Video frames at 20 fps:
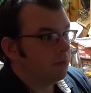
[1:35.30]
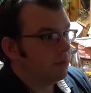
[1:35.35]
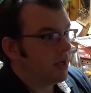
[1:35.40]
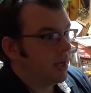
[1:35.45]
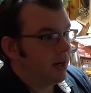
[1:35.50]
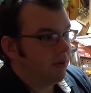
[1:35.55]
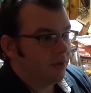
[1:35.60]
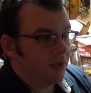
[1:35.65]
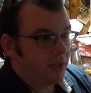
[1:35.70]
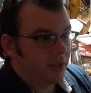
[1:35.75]

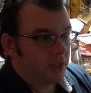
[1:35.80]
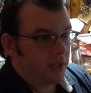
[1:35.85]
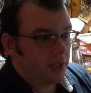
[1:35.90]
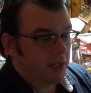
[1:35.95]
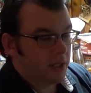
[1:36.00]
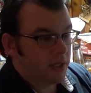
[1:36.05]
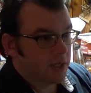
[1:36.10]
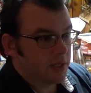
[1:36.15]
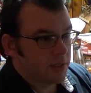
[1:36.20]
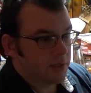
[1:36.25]

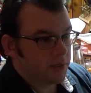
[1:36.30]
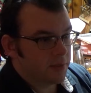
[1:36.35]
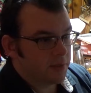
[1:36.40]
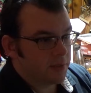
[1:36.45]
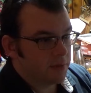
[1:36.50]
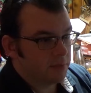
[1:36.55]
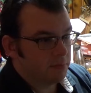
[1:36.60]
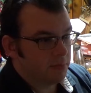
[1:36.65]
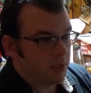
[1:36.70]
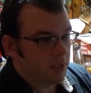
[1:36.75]
Everything
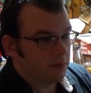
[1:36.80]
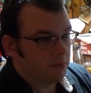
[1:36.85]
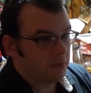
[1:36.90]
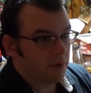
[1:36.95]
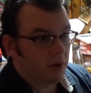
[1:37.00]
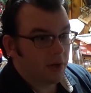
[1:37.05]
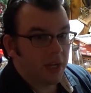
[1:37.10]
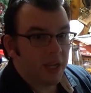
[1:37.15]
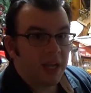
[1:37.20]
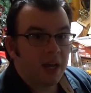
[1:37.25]
has been
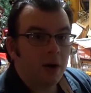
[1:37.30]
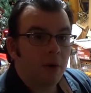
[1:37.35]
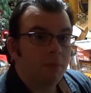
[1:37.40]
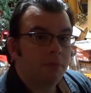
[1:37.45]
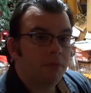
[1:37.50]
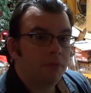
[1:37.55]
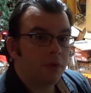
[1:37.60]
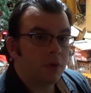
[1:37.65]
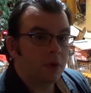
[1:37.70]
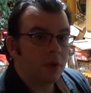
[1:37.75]
very
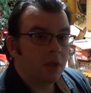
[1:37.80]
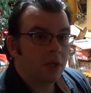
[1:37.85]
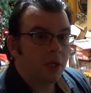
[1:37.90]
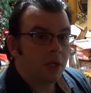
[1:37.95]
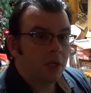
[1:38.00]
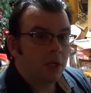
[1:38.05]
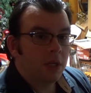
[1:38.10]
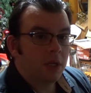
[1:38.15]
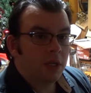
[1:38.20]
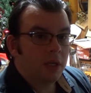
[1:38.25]
helpful,
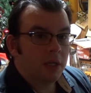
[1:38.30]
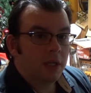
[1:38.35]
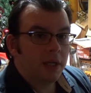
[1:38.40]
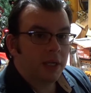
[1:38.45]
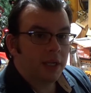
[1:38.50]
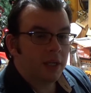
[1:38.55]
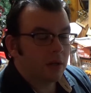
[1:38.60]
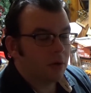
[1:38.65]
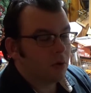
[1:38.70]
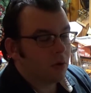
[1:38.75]

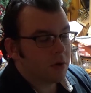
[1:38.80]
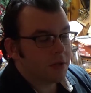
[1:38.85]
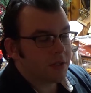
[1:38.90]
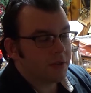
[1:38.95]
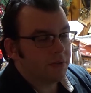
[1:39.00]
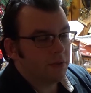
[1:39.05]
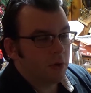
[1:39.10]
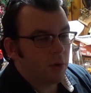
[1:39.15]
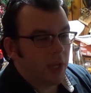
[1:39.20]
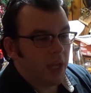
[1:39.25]
and of course a
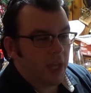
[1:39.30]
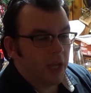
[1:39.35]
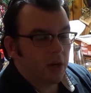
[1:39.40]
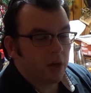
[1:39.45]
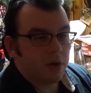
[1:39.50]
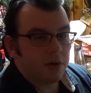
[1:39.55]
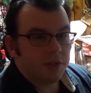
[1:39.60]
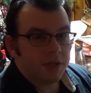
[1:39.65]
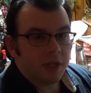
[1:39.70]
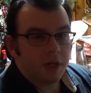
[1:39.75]
few
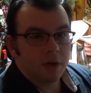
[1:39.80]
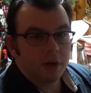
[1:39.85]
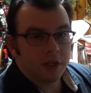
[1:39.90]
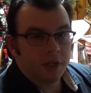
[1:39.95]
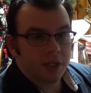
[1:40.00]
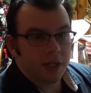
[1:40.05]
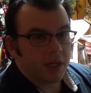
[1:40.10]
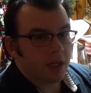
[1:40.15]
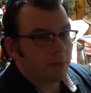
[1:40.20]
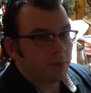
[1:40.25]
haters here
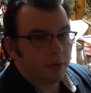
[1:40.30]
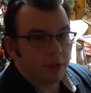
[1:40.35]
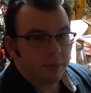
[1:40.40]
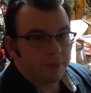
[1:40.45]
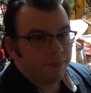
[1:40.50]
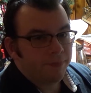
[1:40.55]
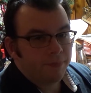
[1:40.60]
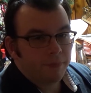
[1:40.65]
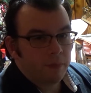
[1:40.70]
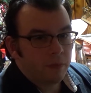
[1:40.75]
and there, but
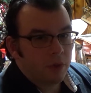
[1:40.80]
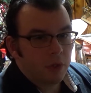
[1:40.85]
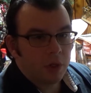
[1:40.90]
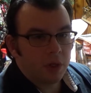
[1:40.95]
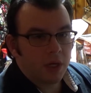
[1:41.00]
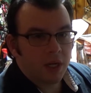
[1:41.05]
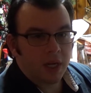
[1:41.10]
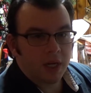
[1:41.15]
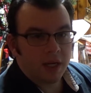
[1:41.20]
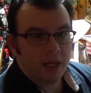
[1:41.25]
you're
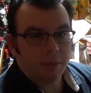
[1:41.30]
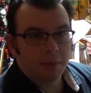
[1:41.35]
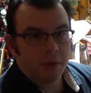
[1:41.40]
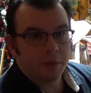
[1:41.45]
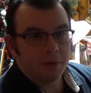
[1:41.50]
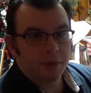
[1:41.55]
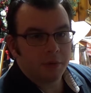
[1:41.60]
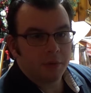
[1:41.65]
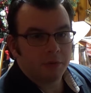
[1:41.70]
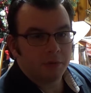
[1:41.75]
not going to be
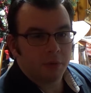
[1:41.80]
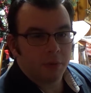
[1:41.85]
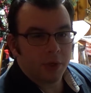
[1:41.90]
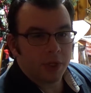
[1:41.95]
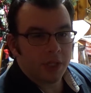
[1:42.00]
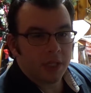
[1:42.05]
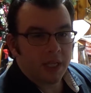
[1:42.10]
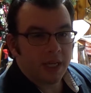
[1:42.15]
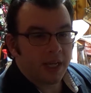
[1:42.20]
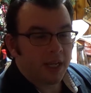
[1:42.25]
able to
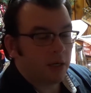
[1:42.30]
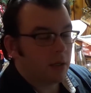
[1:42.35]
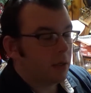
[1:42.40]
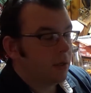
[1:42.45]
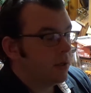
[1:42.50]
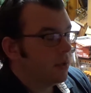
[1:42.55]
avoid that.